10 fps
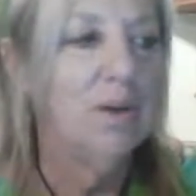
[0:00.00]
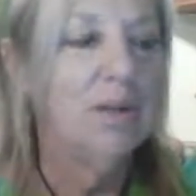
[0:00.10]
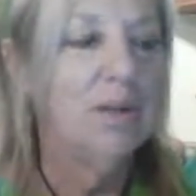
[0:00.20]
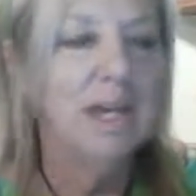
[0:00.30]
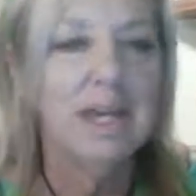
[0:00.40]

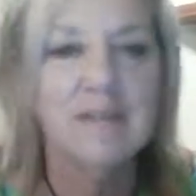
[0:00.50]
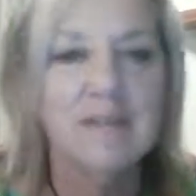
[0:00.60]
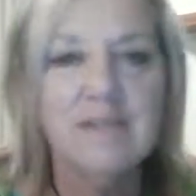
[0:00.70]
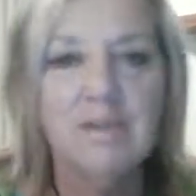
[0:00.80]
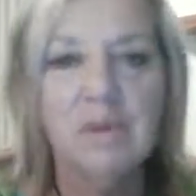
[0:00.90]
Okay,
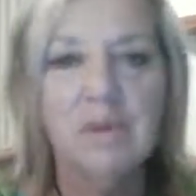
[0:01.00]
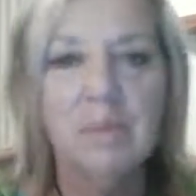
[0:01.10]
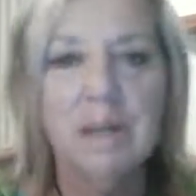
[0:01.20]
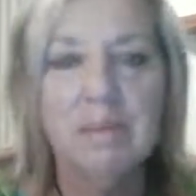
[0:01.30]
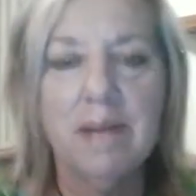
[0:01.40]
so if you've got
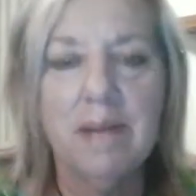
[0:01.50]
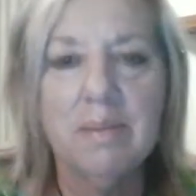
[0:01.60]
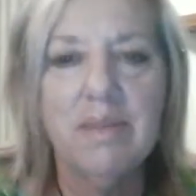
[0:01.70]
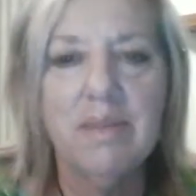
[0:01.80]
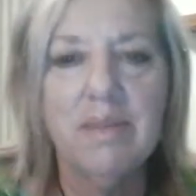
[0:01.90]
pen and
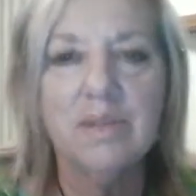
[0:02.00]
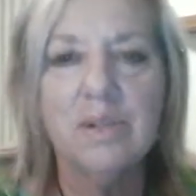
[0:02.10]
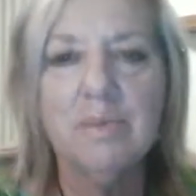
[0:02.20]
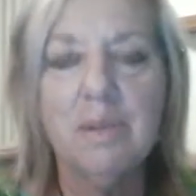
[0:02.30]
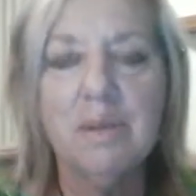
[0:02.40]
paper, that's good.
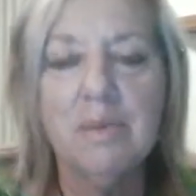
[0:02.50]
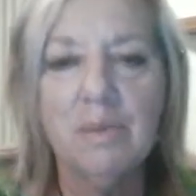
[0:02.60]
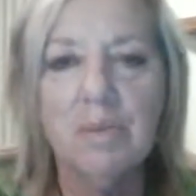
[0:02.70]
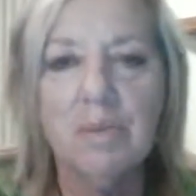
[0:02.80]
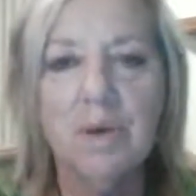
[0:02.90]
You might
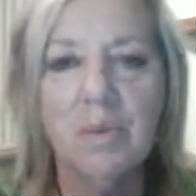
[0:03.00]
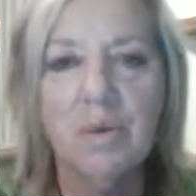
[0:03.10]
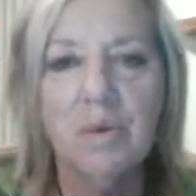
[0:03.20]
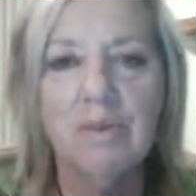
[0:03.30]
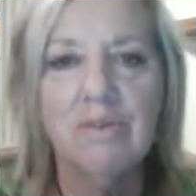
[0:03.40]
want
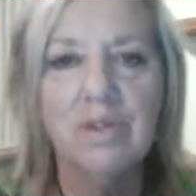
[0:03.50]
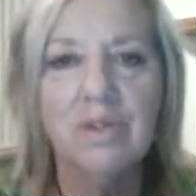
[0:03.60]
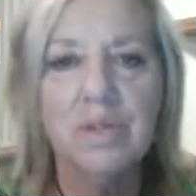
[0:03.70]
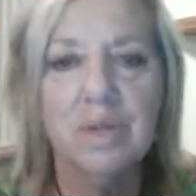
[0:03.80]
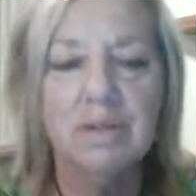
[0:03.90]
to refer
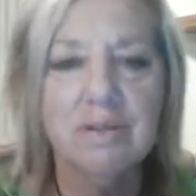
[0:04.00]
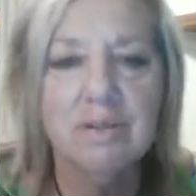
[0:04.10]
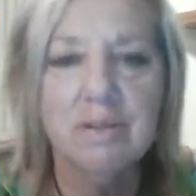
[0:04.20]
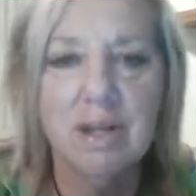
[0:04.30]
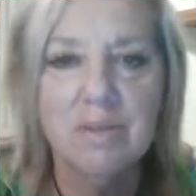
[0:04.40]
to it
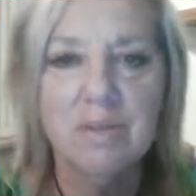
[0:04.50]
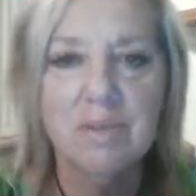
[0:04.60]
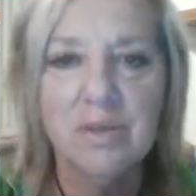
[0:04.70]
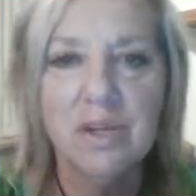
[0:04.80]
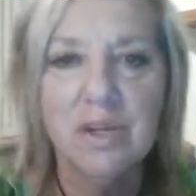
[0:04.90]

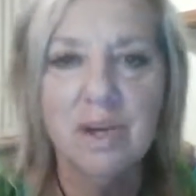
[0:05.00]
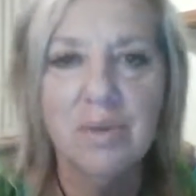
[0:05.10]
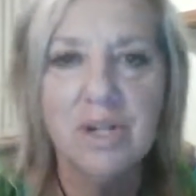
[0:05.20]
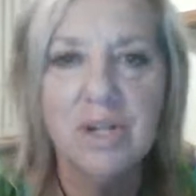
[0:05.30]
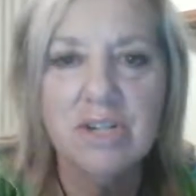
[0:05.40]
during the night
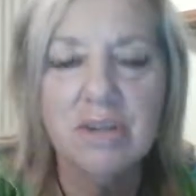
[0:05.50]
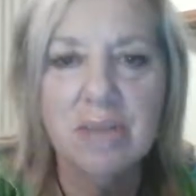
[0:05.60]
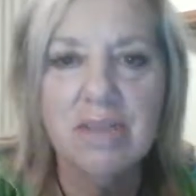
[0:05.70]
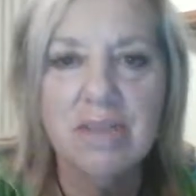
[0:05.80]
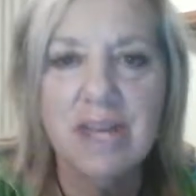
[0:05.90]
when I tell you
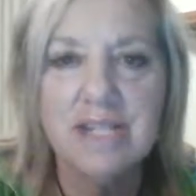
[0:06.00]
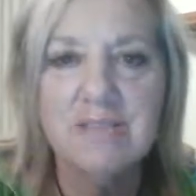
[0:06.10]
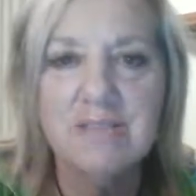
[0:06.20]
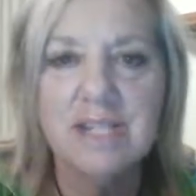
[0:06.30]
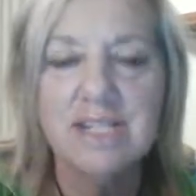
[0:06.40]
about the
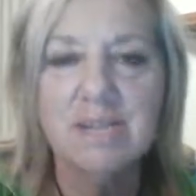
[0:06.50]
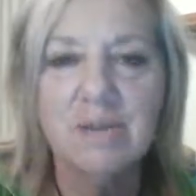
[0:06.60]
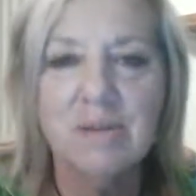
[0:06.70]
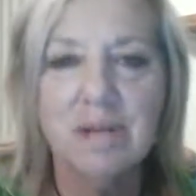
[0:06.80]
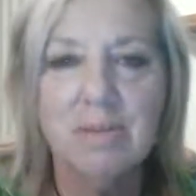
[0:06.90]
activities that
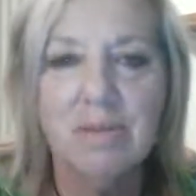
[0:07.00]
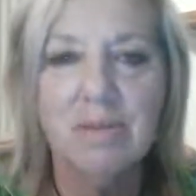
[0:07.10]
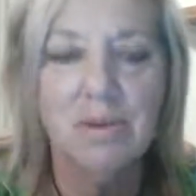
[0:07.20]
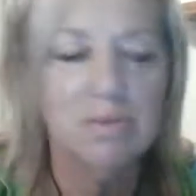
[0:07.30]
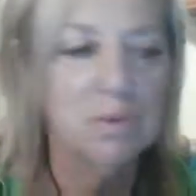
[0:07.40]
I've
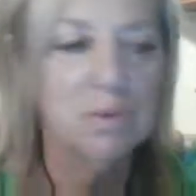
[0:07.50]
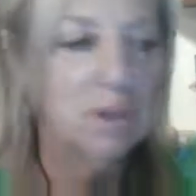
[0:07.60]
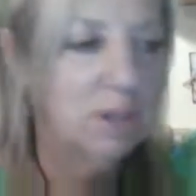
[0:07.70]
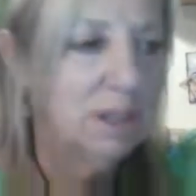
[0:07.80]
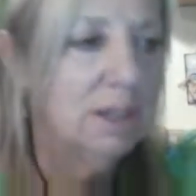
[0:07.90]
got for
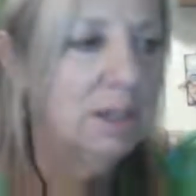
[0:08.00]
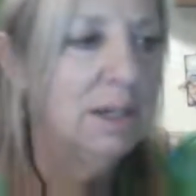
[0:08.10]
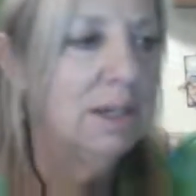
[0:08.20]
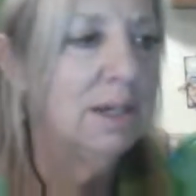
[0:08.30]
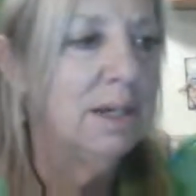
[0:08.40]
you.
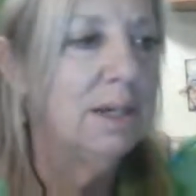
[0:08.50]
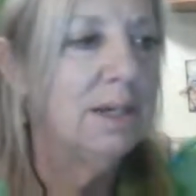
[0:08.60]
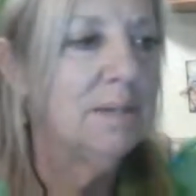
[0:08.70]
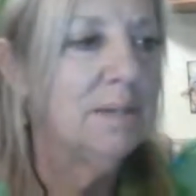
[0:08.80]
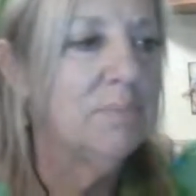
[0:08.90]

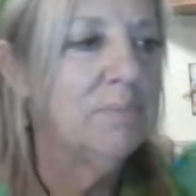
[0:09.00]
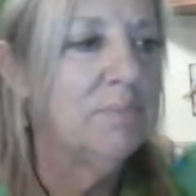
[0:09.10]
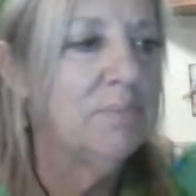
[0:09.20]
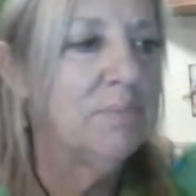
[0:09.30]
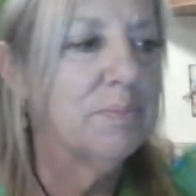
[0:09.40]
Tonight,